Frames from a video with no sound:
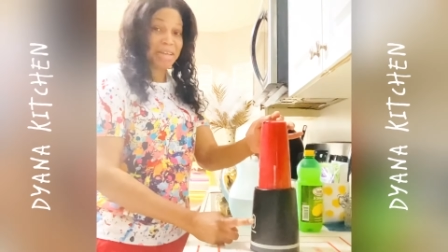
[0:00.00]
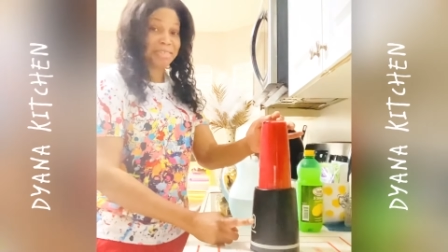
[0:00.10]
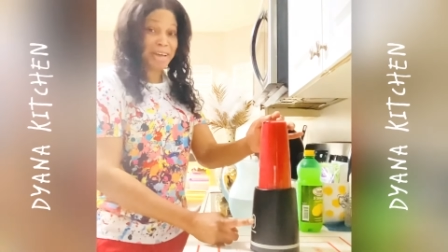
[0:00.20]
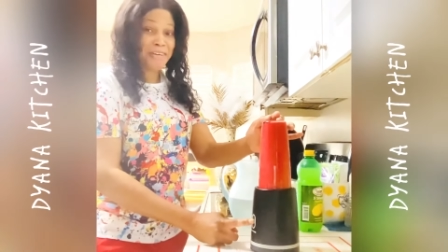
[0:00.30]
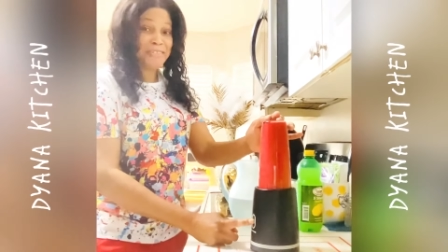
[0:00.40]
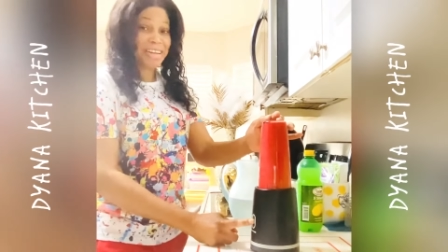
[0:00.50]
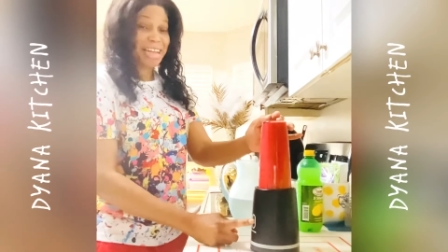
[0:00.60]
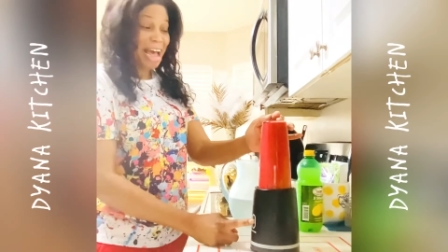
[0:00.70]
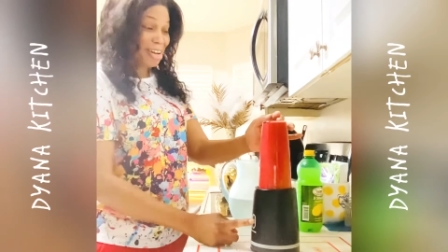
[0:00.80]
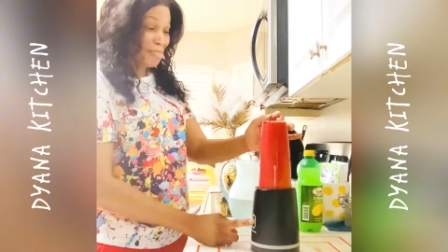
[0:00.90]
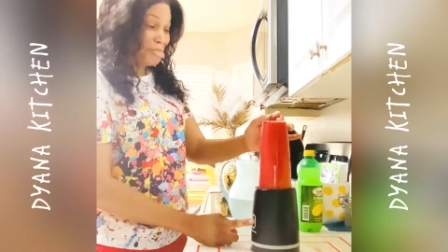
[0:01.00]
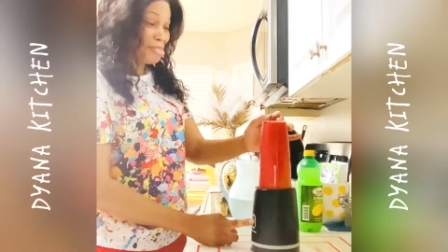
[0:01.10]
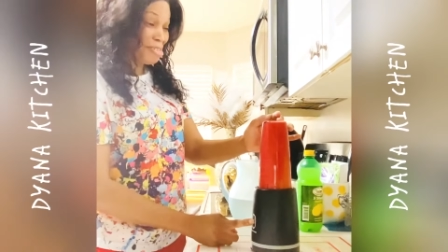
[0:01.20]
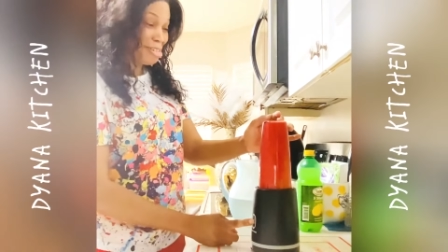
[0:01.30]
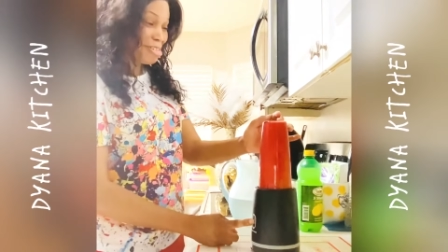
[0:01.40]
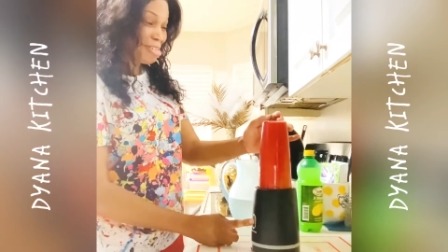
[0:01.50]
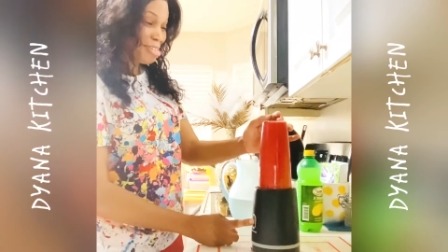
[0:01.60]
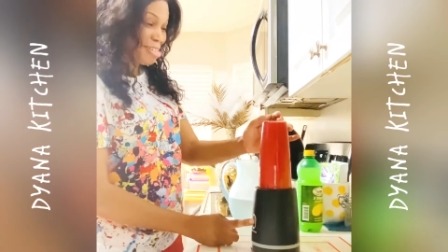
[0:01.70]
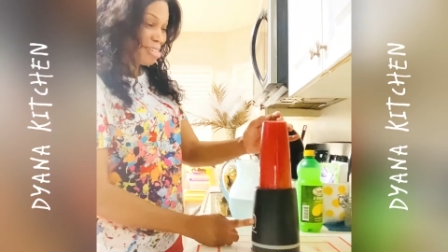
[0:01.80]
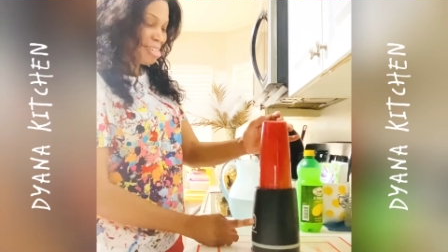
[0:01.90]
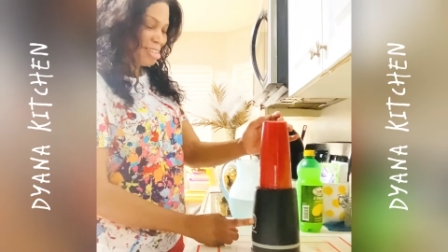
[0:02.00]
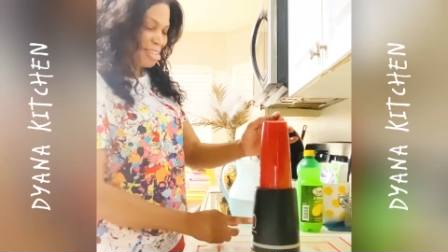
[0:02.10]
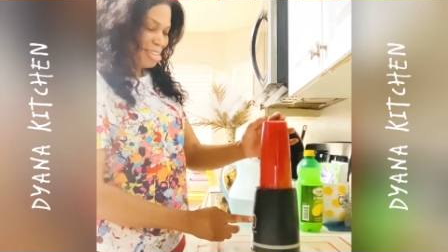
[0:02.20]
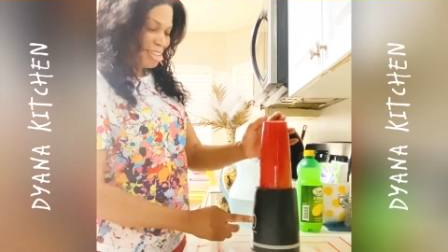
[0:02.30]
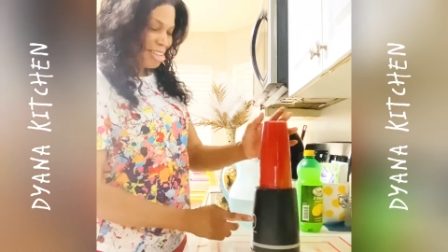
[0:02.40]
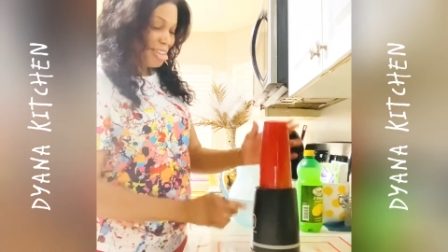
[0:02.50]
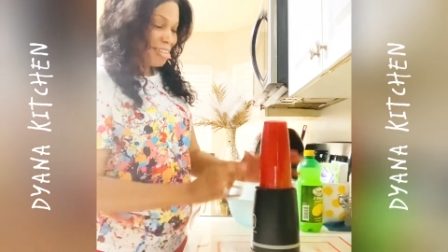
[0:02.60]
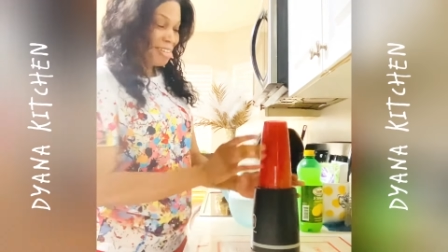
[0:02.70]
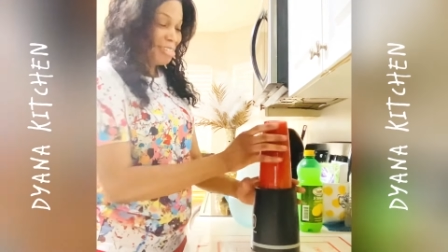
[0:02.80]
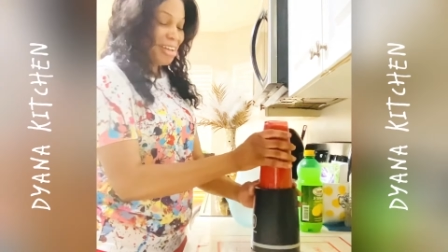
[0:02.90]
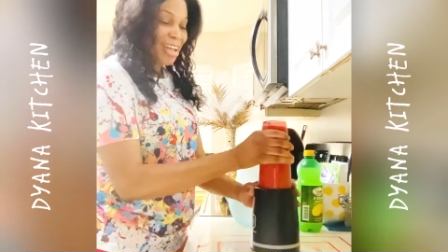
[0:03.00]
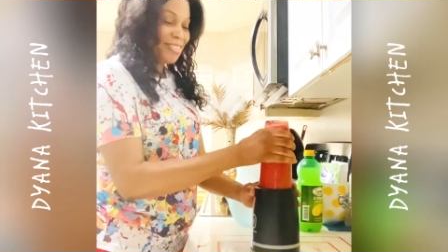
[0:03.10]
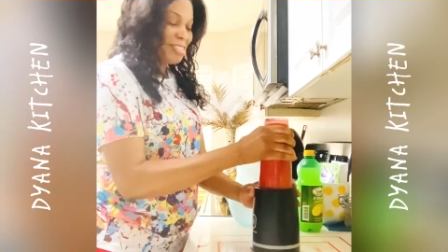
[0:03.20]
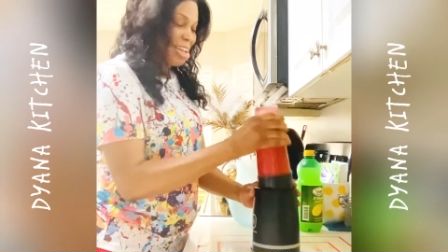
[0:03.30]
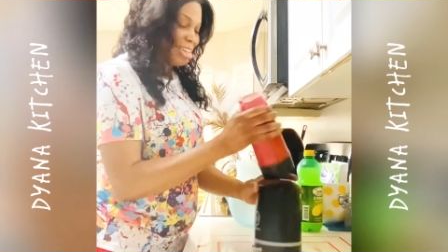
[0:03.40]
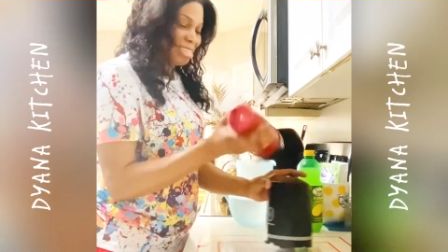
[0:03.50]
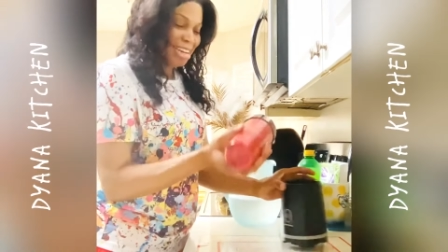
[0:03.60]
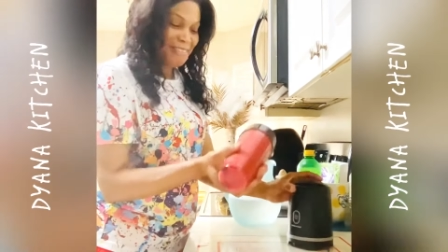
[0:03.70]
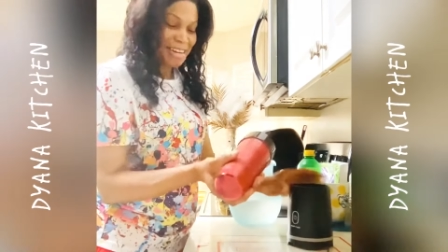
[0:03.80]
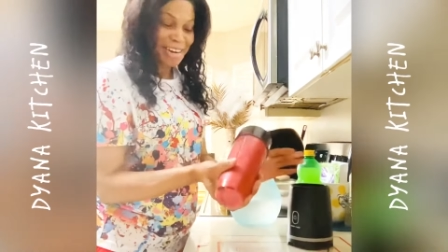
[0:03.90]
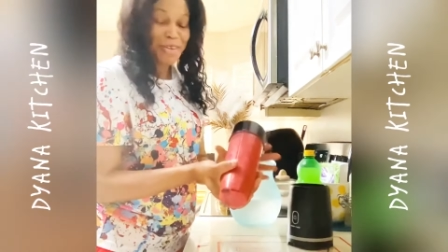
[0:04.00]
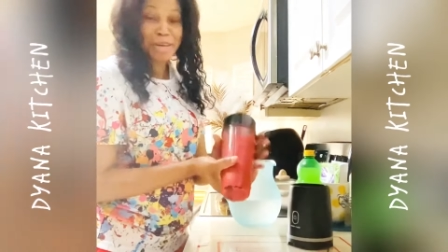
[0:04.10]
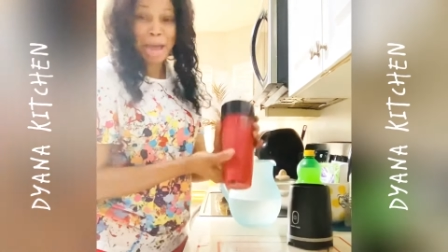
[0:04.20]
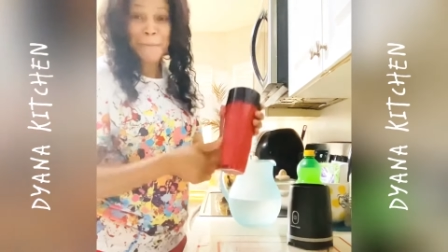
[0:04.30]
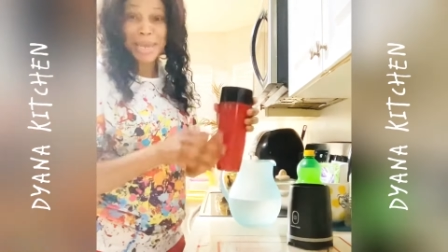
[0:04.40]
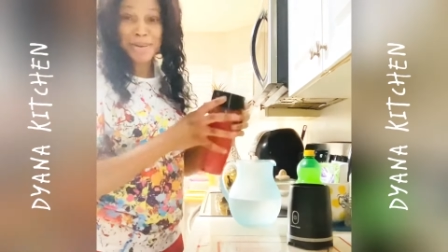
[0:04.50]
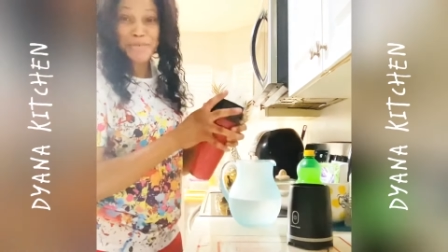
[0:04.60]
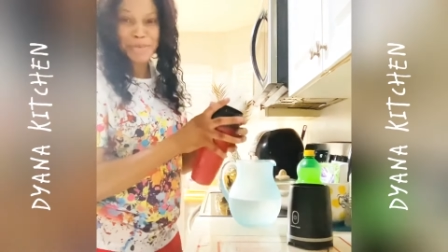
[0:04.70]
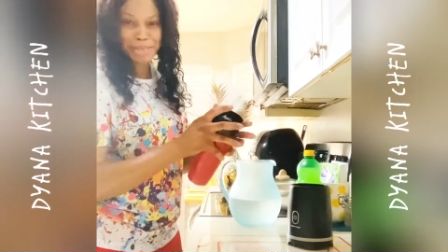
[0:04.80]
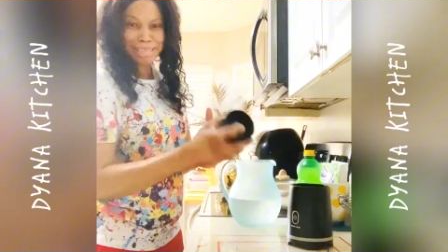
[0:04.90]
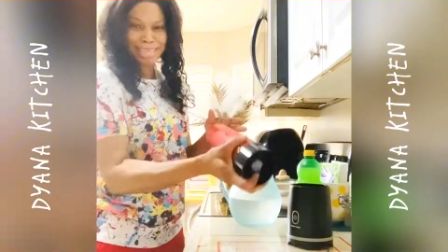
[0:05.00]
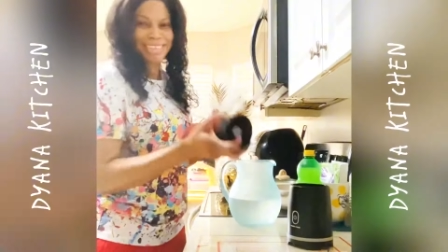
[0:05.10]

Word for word: Next time it look like it nice. Next day it look like it looks